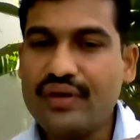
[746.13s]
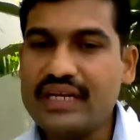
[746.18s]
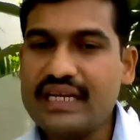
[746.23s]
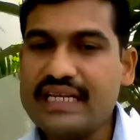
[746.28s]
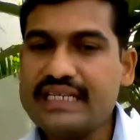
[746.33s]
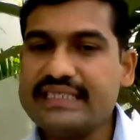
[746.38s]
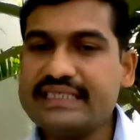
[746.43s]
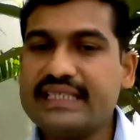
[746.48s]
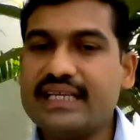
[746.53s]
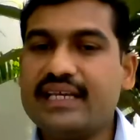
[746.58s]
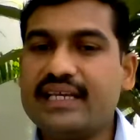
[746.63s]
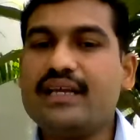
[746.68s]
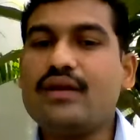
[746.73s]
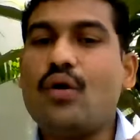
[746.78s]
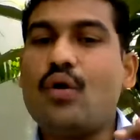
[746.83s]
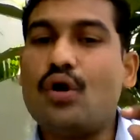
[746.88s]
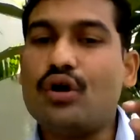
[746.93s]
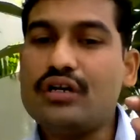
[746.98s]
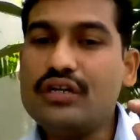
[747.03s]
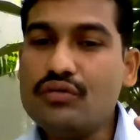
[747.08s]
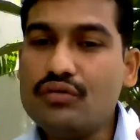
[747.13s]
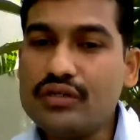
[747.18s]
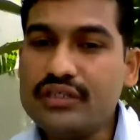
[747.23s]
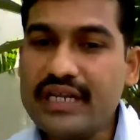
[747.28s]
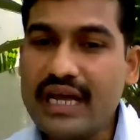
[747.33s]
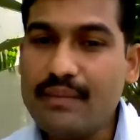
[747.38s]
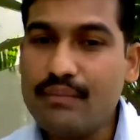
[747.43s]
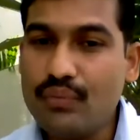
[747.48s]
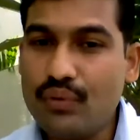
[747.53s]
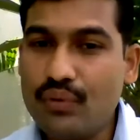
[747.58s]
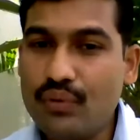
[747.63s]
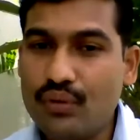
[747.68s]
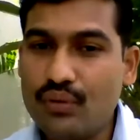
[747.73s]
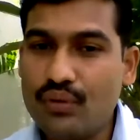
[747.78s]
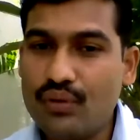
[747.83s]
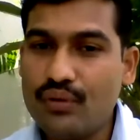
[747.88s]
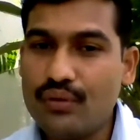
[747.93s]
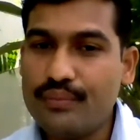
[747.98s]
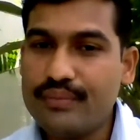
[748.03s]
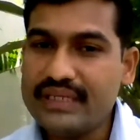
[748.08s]
So when I say Oliver
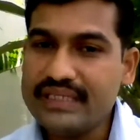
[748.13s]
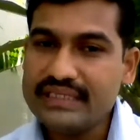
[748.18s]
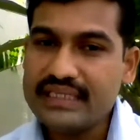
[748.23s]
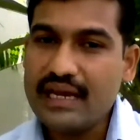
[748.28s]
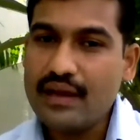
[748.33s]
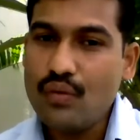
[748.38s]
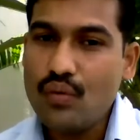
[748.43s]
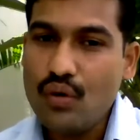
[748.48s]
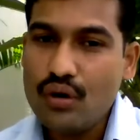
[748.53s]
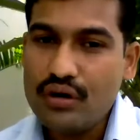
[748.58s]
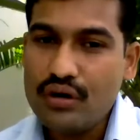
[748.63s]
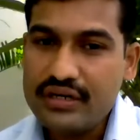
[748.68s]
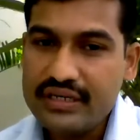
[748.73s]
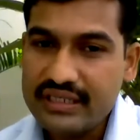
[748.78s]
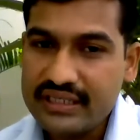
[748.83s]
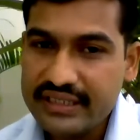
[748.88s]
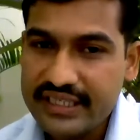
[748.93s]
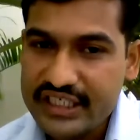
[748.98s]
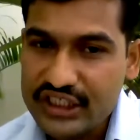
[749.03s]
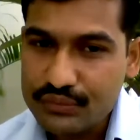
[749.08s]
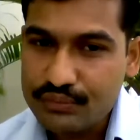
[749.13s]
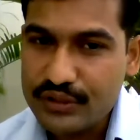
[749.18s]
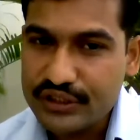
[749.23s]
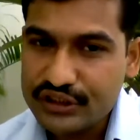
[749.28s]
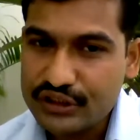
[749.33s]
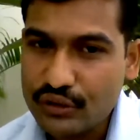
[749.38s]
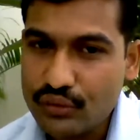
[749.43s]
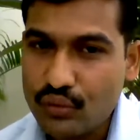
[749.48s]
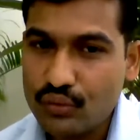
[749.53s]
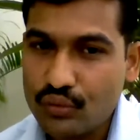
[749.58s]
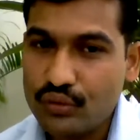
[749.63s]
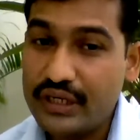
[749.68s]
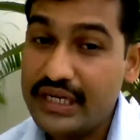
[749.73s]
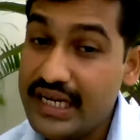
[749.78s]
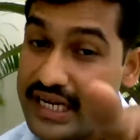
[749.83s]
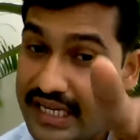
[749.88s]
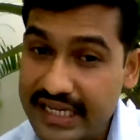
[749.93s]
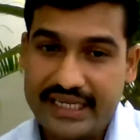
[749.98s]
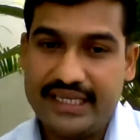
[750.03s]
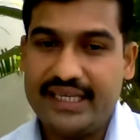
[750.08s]
Tambo, means I want this person
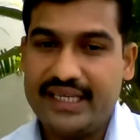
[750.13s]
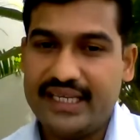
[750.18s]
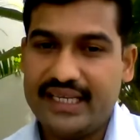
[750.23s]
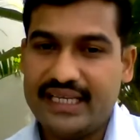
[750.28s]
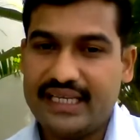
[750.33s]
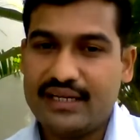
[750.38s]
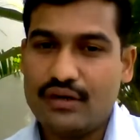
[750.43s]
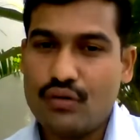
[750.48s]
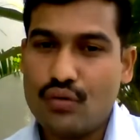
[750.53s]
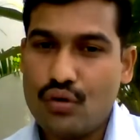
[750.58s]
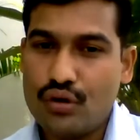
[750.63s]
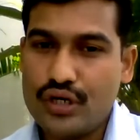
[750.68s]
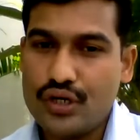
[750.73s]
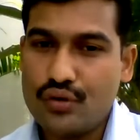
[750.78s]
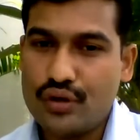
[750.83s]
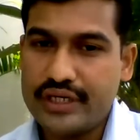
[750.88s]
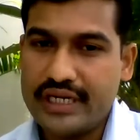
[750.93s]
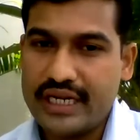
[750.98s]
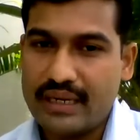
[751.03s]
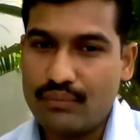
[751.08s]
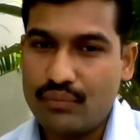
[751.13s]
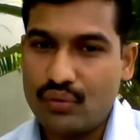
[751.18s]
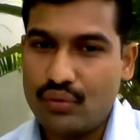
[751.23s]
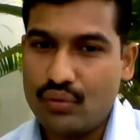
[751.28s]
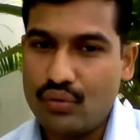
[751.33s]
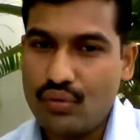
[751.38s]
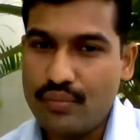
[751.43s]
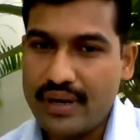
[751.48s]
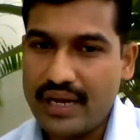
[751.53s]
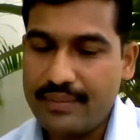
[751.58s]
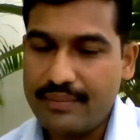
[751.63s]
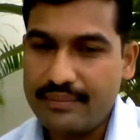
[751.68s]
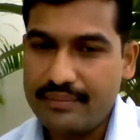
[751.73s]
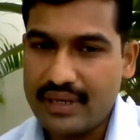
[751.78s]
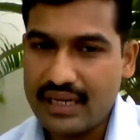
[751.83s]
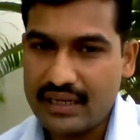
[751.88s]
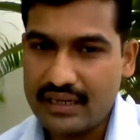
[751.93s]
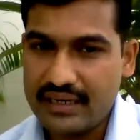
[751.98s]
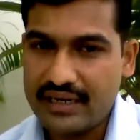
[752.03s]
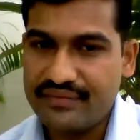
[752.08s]
only, Oliver Tambo, whom I'm
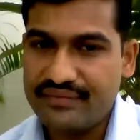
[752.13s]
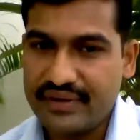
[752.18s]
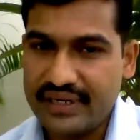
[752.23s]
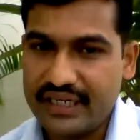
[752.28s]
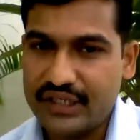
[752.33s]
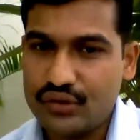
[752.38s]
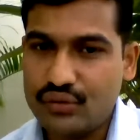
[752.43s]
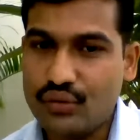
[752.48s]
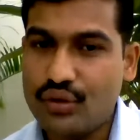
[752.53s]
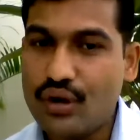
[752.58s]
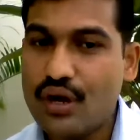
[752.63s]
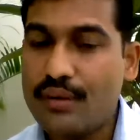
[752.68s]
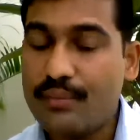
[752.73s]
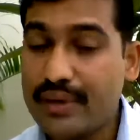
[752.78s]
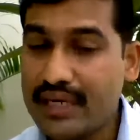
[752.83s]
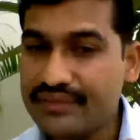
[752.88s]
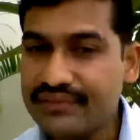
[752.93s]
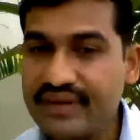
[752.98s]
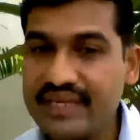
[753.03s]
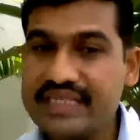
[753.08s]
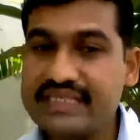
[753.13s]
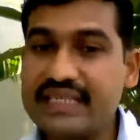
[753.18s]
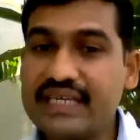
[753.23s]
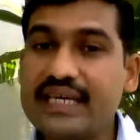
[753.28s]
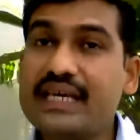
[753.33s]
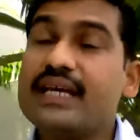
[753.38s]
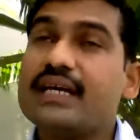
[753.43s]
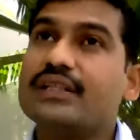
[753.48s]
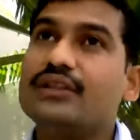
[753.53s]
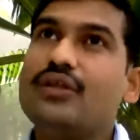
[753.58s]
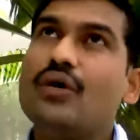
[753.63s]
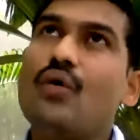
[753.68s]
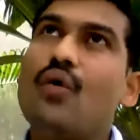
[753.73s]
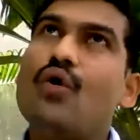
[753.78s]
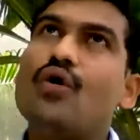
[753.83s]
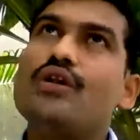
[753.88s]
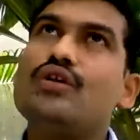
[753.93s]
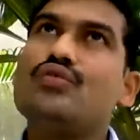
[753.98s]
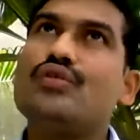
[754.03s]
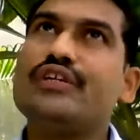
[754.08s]
referring to. But if I say the Oliver
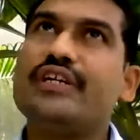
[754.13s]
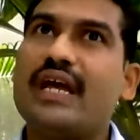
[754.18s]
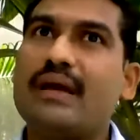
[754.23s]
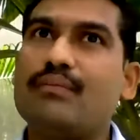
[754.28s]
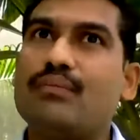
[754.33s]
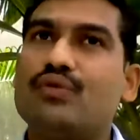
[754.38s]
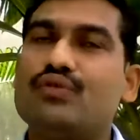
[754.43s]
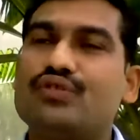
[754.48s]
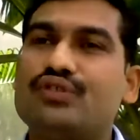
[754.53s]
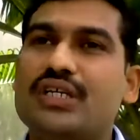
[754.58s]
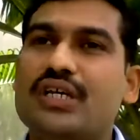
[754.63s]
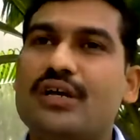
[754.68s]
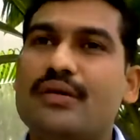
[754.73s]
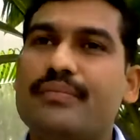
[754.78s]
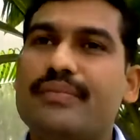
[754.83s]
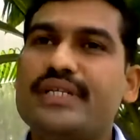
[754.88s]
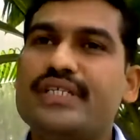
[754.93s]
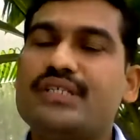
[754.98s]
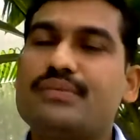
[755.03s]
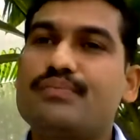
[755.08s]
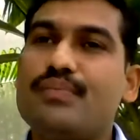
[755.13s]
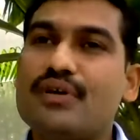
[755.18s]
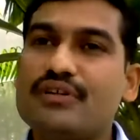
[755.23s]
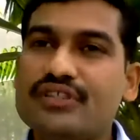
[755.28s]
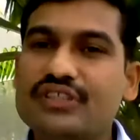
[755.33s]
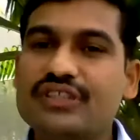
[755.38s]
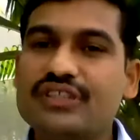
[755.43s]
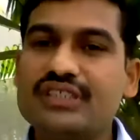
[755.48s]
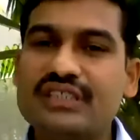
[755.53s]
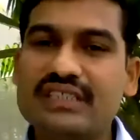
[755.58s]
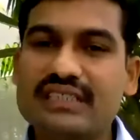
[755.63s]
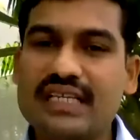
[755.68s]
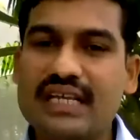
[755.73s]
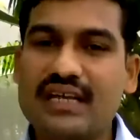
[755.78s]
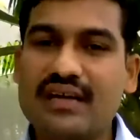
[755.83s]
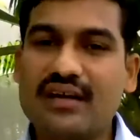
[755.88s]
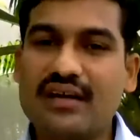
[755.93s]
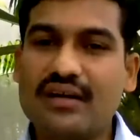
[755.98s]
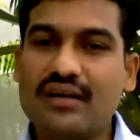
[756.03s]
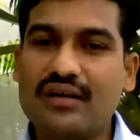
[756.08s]
Tambos, means persons
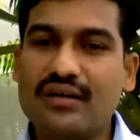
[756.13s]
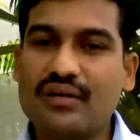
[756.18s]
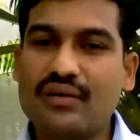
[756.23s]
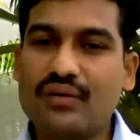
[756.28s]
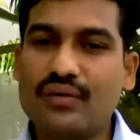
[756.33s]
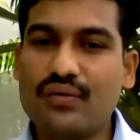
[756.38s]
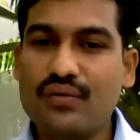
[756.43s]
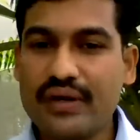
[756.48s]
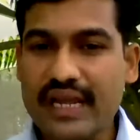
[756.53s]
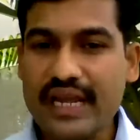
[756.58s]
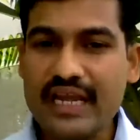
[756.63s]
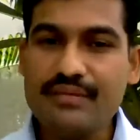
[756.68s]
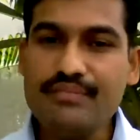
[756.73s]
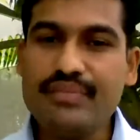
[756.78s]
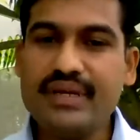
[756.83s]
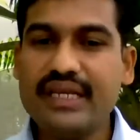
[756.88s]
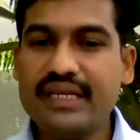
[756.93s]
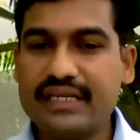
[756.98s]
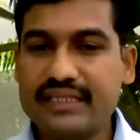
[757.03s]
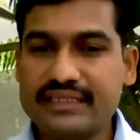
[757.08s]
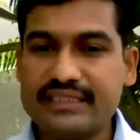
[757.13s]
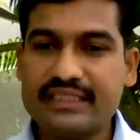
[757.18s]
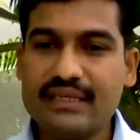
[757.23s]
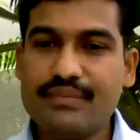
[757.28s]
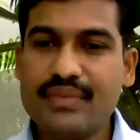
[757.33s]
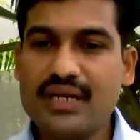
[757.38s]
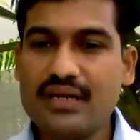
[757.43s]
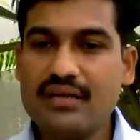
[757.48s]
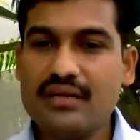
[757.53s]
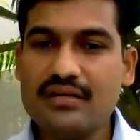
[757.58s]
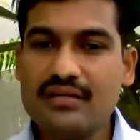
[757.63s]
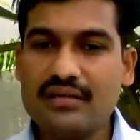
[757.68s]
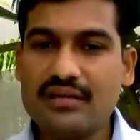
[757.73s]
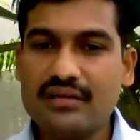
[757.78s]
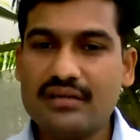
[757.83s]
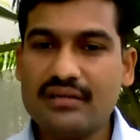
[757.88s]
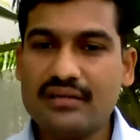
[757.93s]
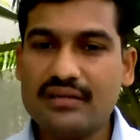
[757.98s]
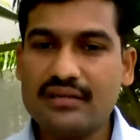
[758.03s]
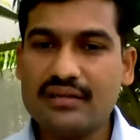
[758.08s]
who can be similar
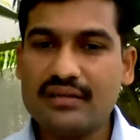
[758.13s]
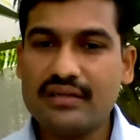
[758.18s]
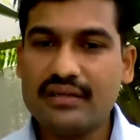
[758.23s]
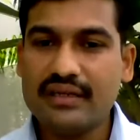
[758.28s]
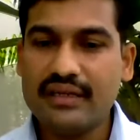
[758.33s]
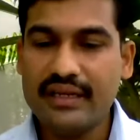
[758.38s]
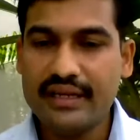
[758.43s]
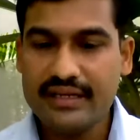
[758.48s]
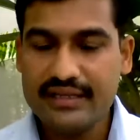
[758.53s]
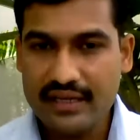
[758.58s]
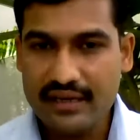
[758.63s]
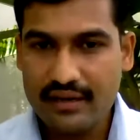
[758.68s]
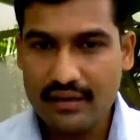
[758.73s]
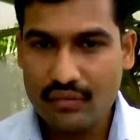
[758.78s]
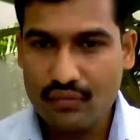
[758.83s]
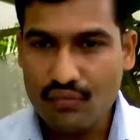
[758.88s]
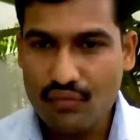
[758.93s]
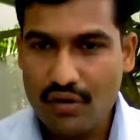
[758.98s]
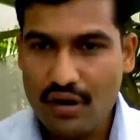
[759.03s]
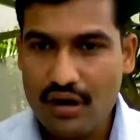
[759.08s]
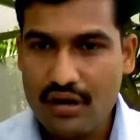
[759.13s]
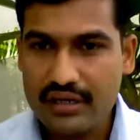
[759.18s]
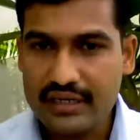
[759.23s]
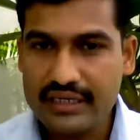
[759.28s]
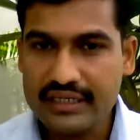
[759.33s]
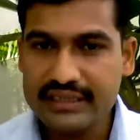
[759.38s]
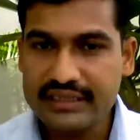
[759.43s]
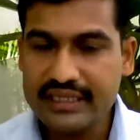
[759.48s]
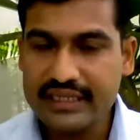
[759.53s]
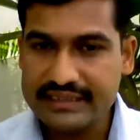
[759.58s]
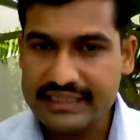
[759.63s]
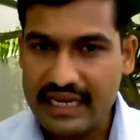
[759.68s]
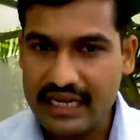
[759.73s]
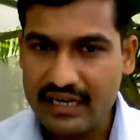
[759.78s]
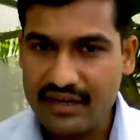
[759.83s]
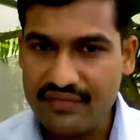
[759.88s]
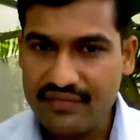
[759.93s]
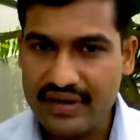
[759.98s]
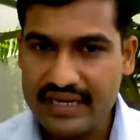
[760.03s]
in their work, in their sacrifices